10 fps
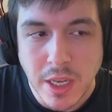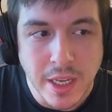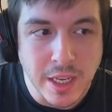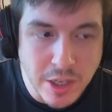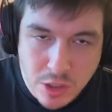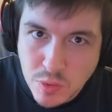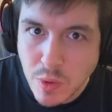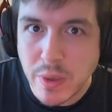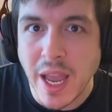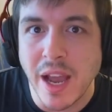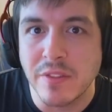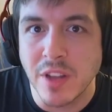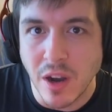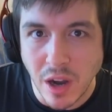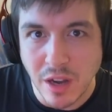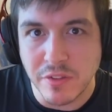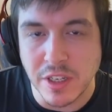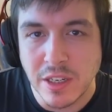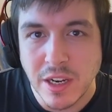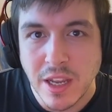Here's what we have to
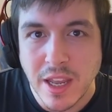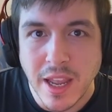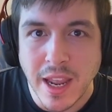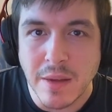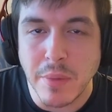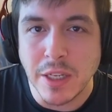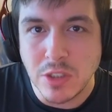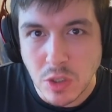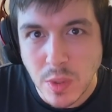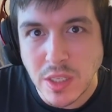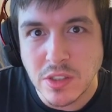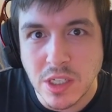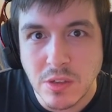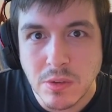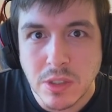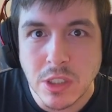offer." And by doing so,